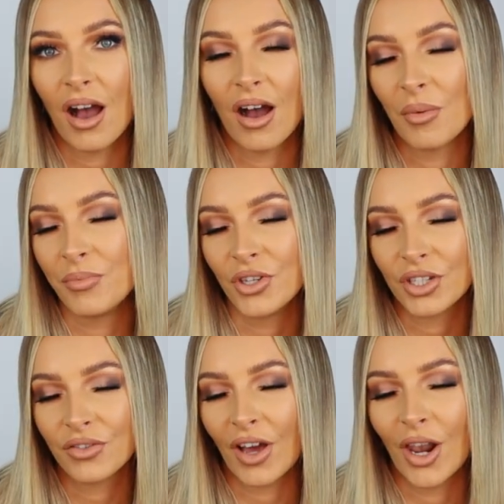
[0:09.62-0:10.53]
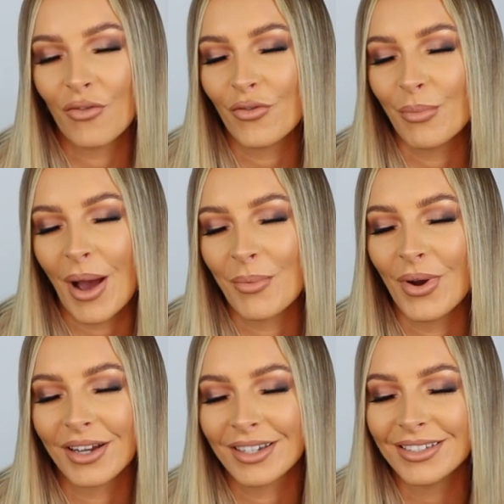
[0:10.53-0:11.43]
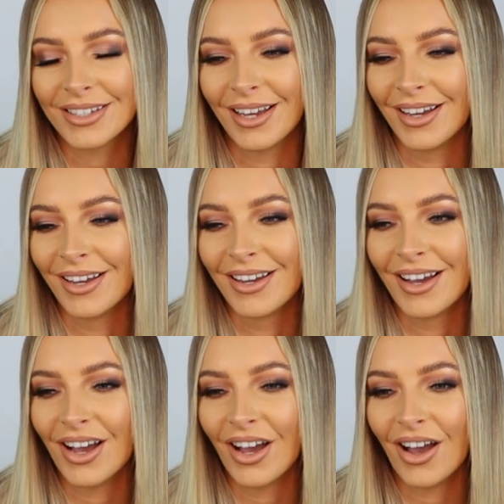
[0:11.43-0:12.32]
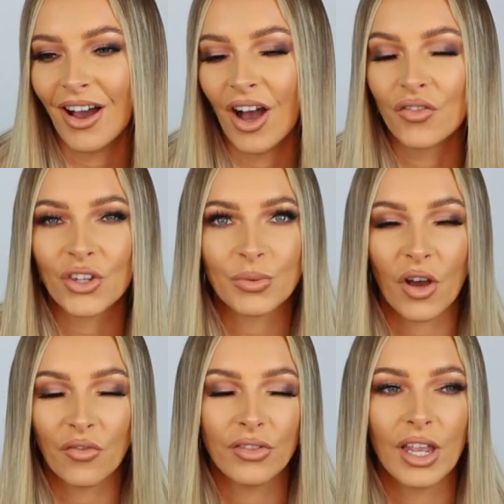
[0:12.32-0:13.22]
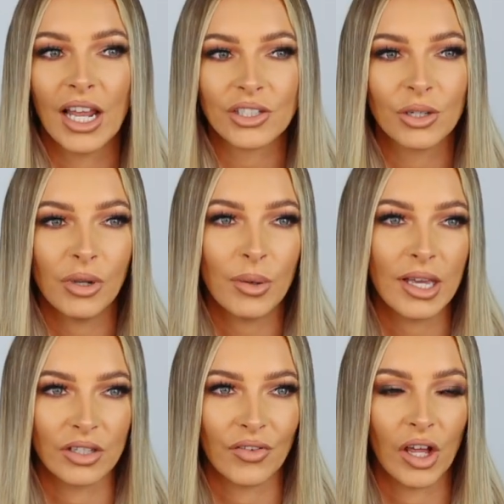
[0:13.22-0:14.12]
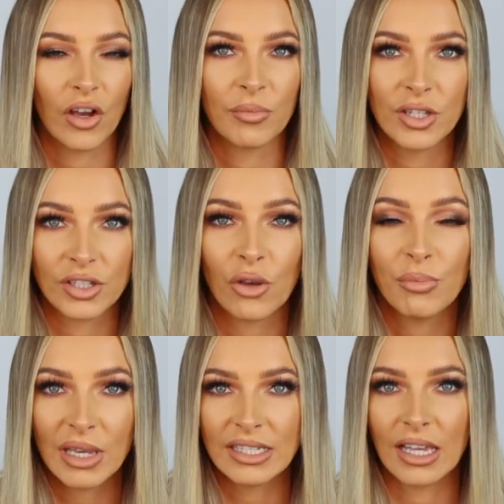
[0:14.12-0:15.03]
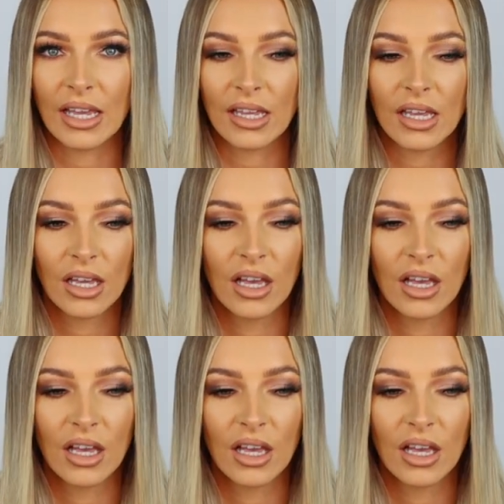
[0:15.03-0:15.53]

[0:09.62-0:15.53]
I've just fell off the bandwagon. The last couple of weeks I feel like I've been so busy.